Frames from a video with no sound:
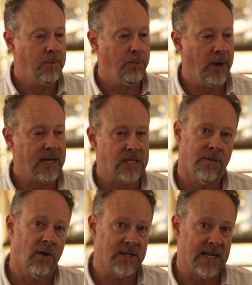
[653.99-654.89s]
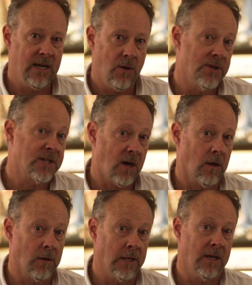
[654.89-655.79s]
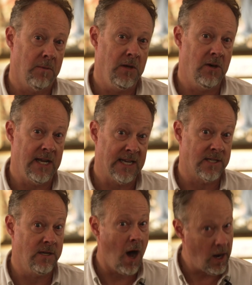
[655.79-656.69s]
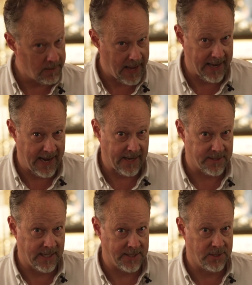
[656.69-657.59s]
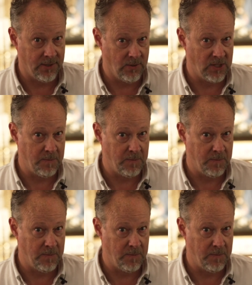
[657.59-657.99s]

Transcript: But as far as I know, the scholarly community has not had access to those